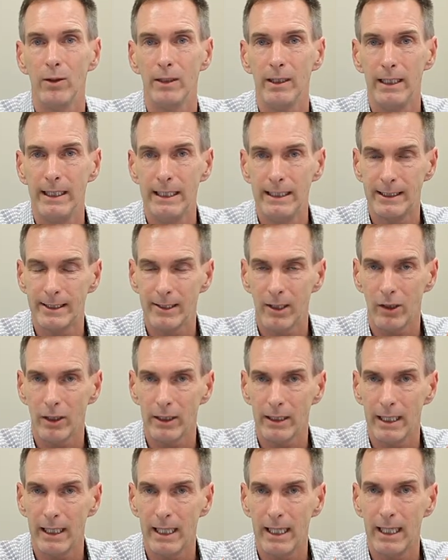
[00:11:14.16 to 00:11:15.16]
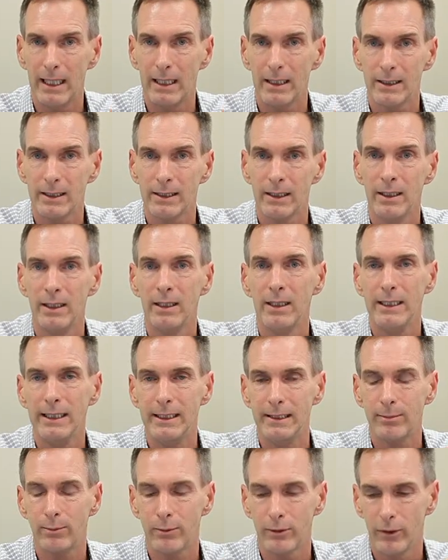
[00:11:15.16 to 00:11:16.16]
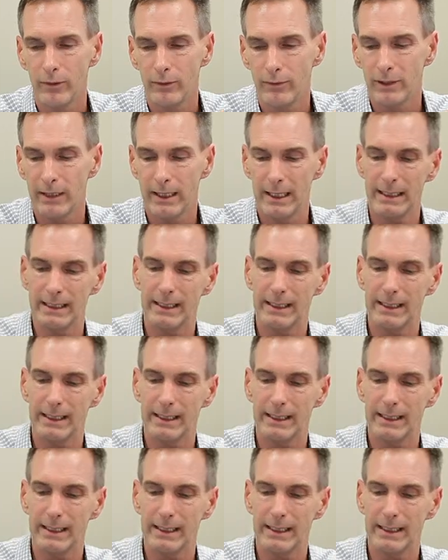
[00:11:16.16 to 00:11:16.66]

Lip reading: inside the house is approved to that